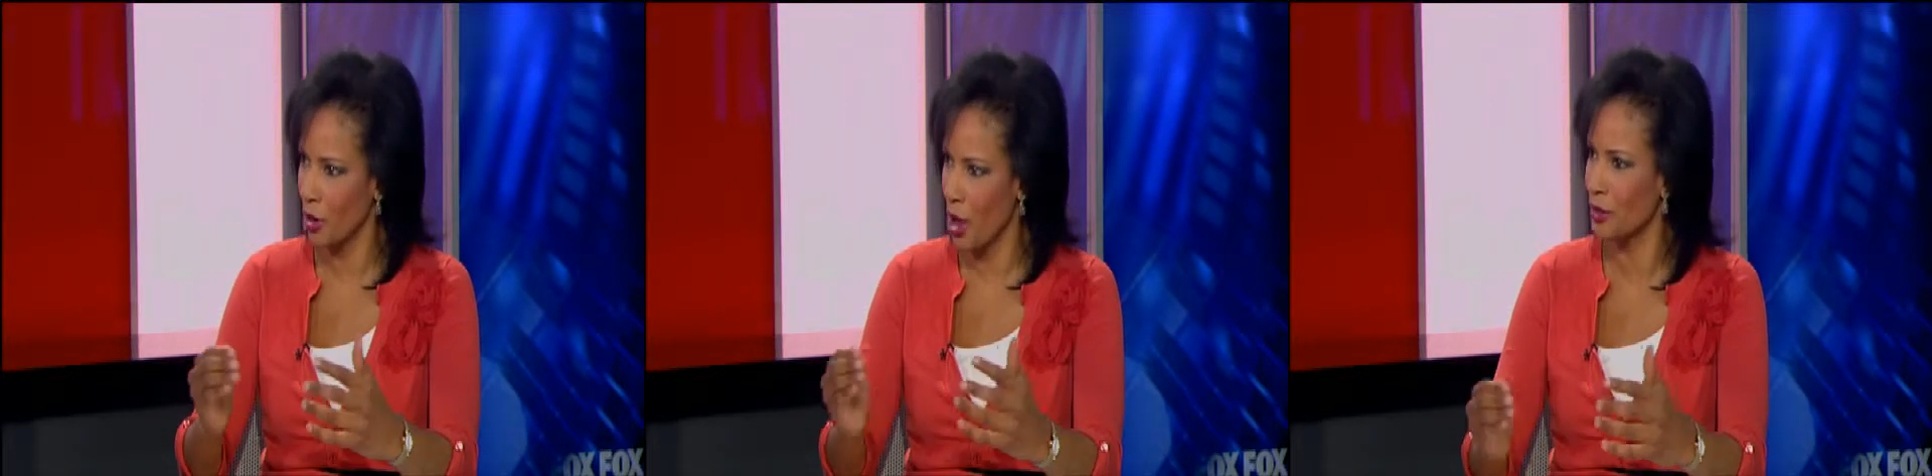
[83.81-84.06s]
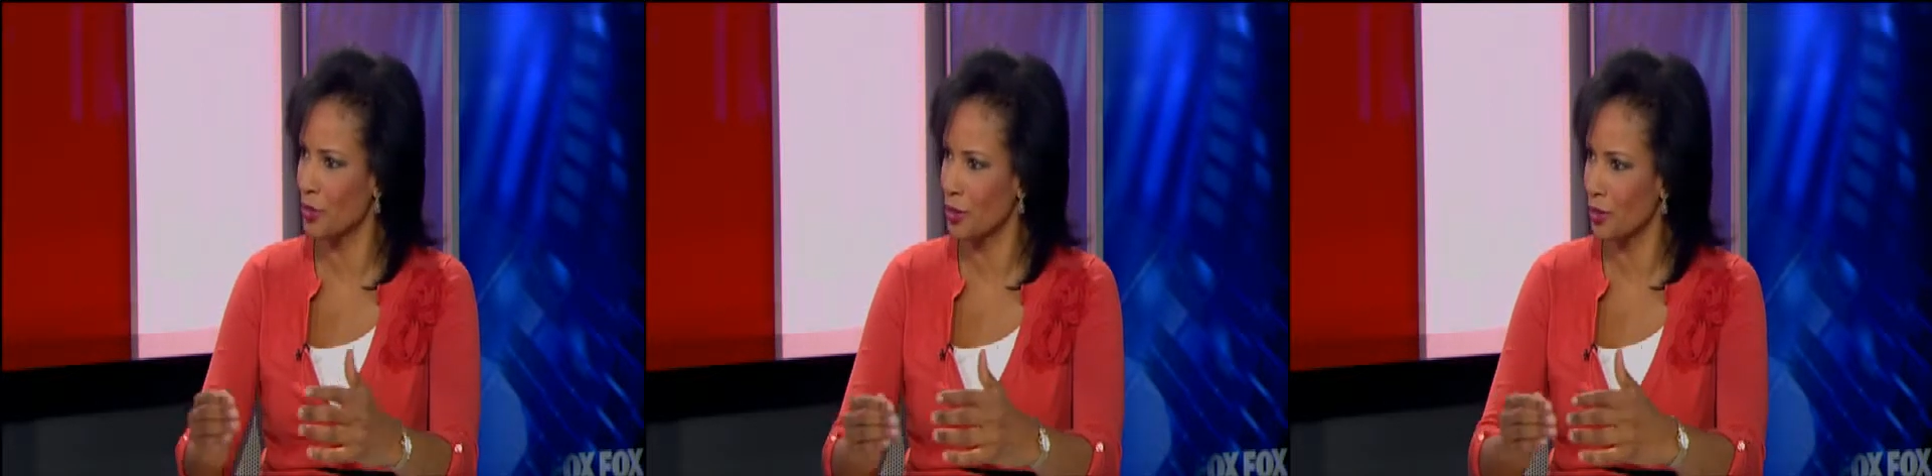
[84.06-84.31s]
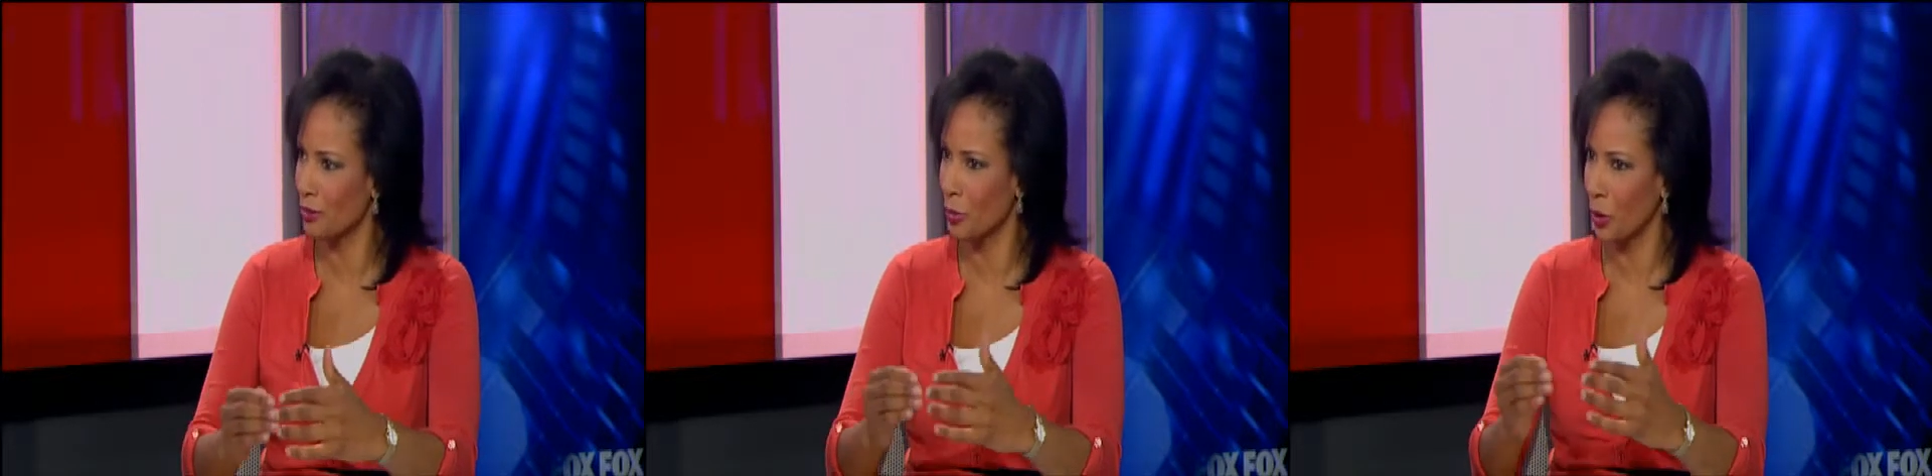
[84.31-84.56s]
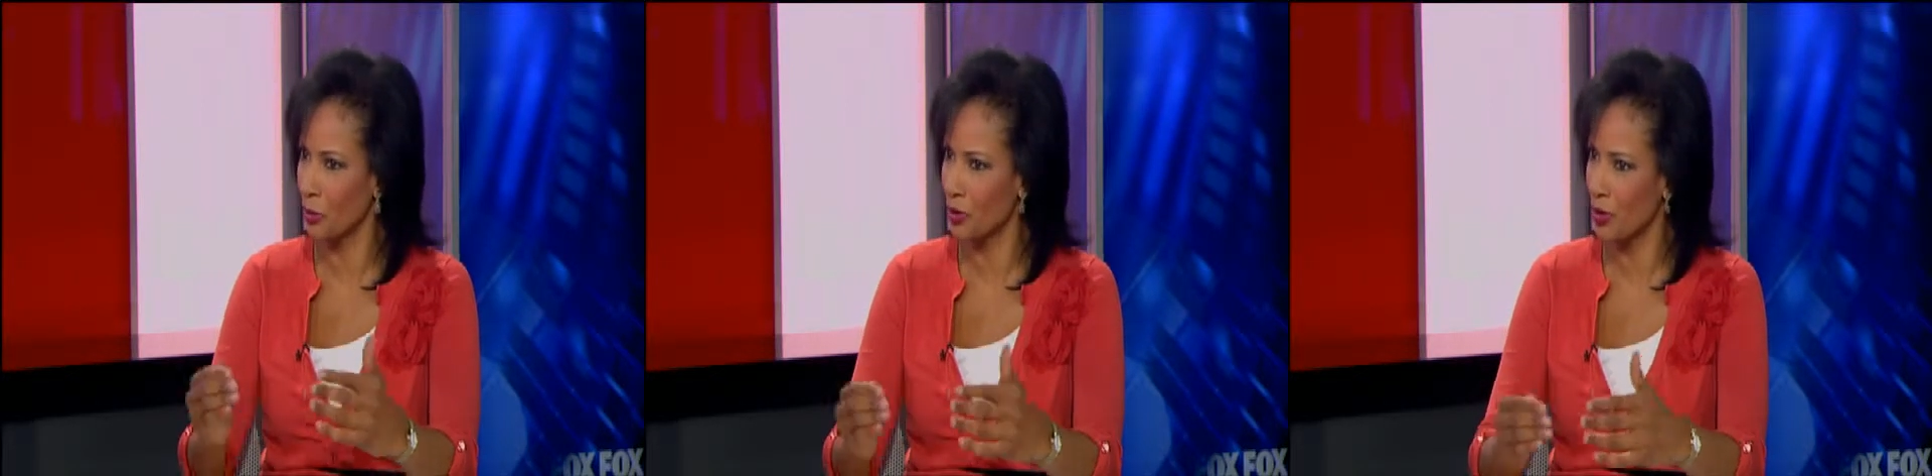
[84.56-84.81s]
yachts and
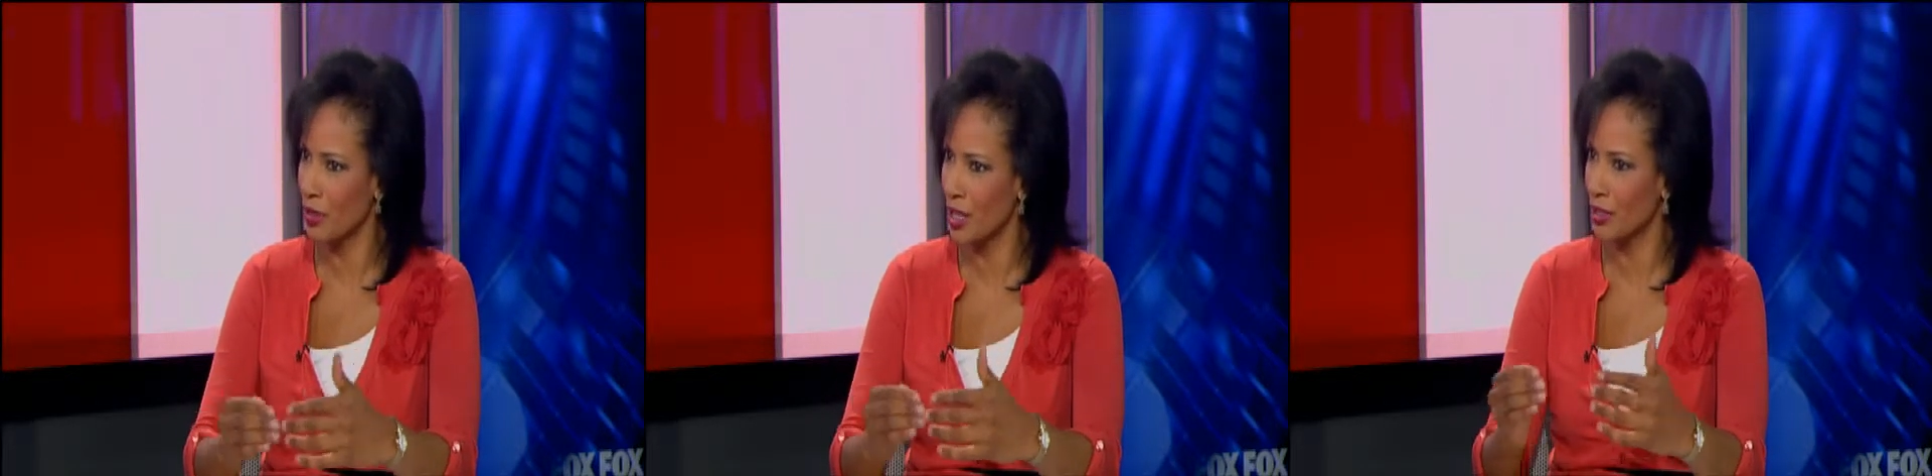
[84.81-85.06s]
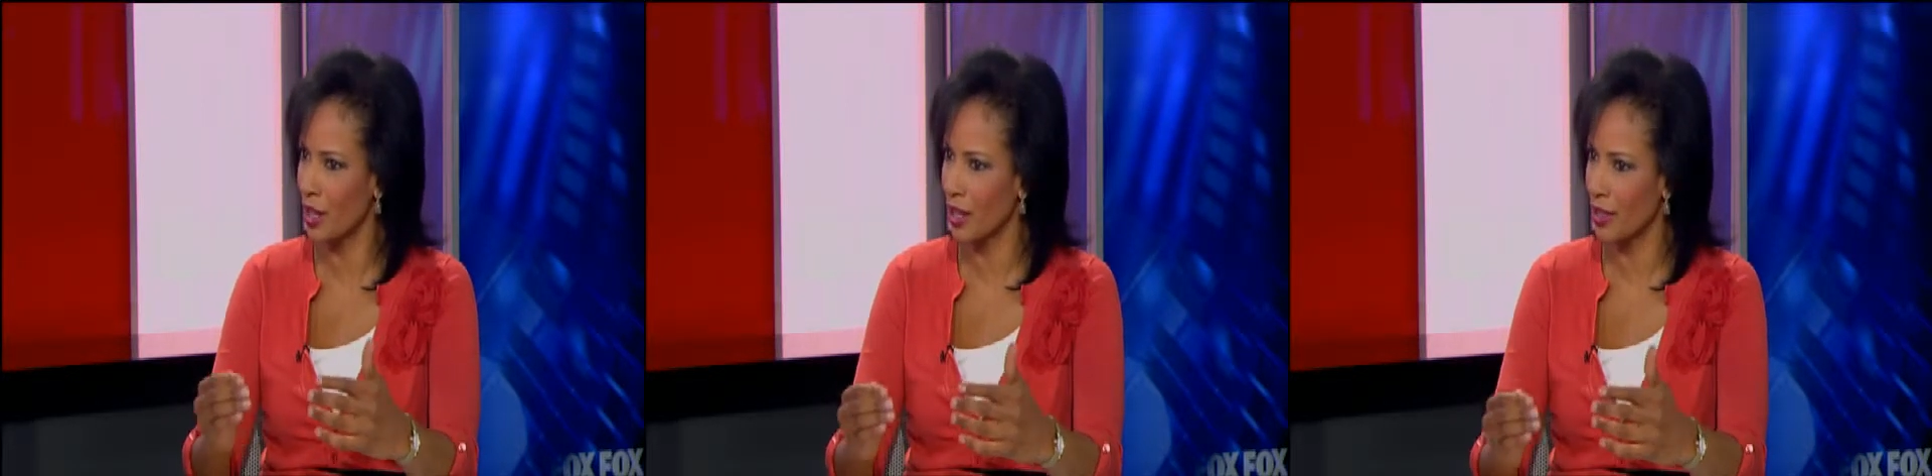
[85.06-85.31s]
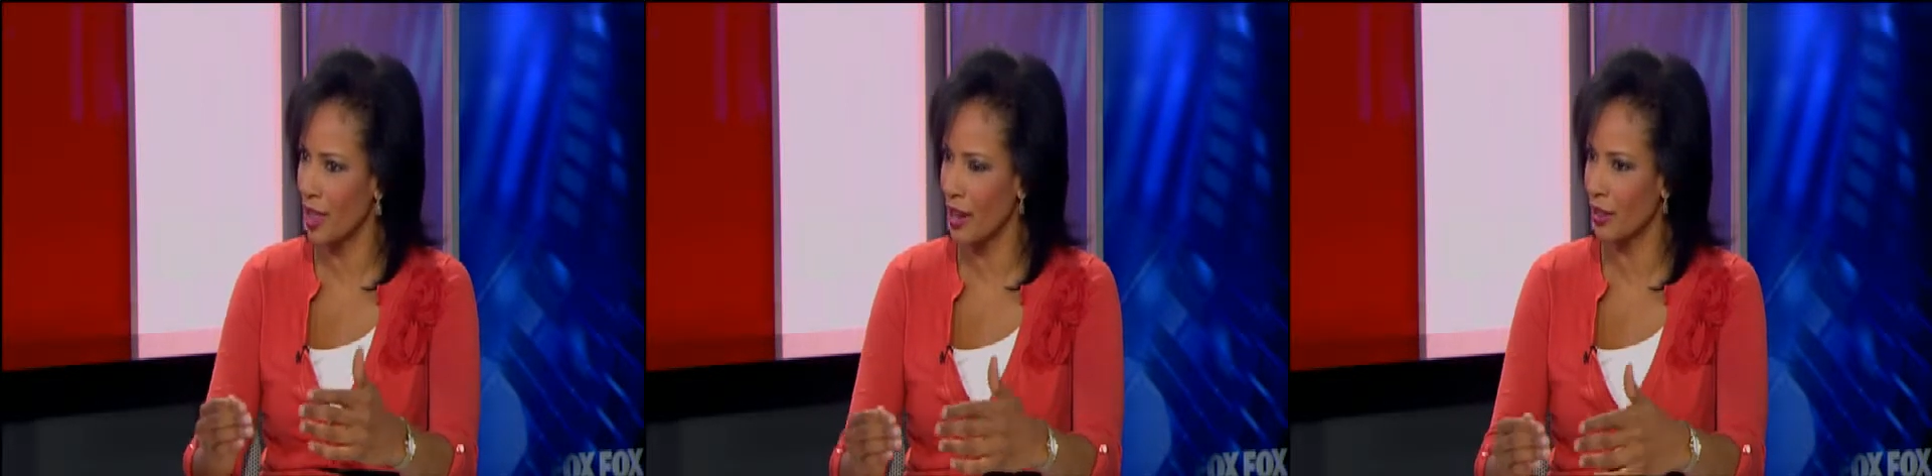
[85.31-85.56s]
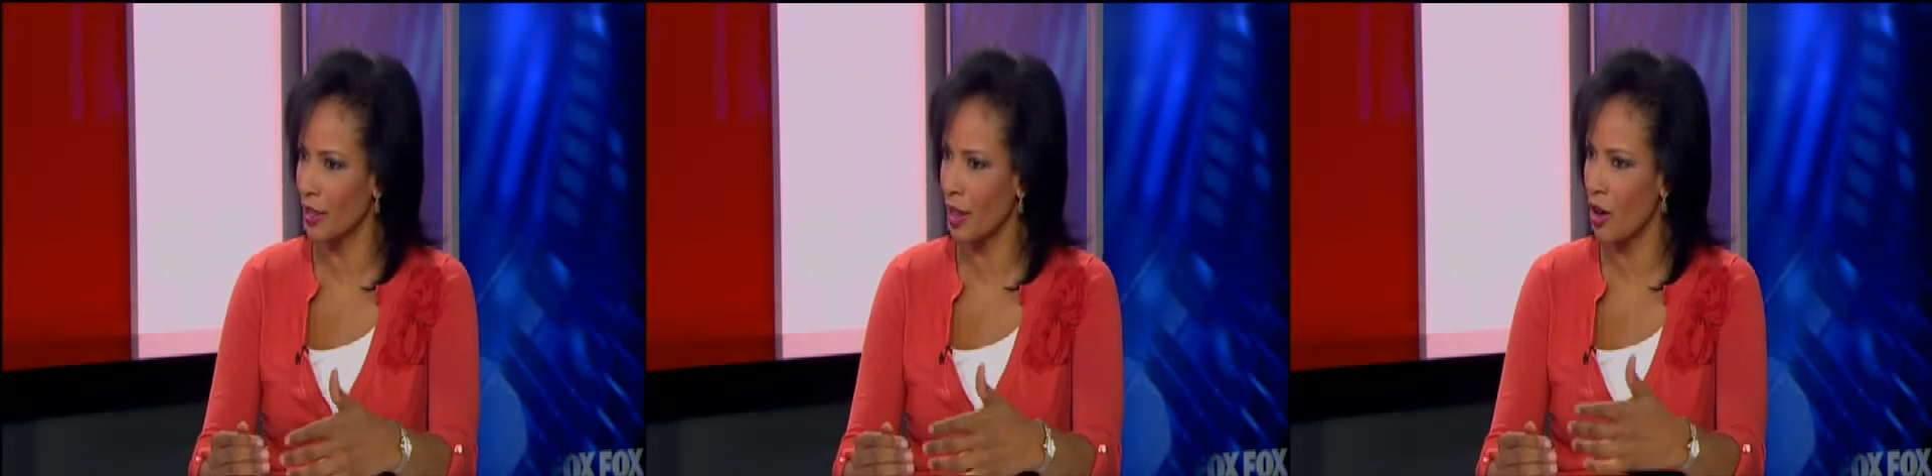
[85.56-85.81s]
boats and things like
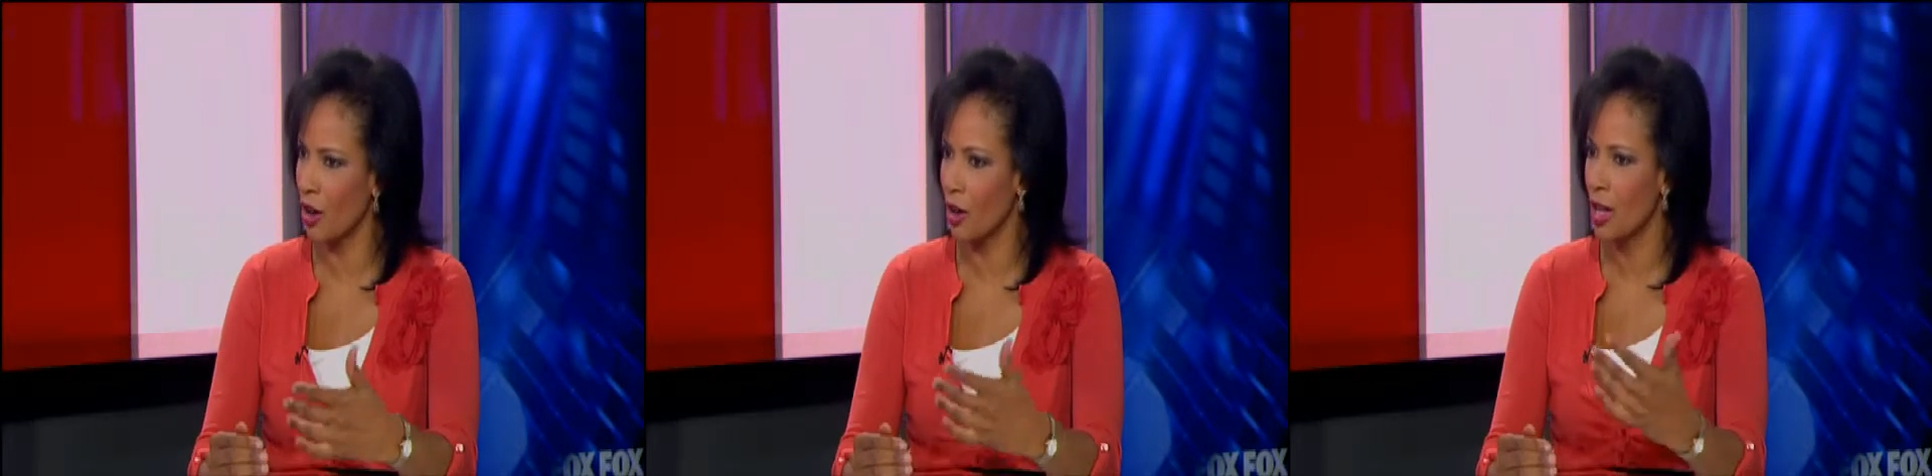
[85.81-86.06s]
that, that they are,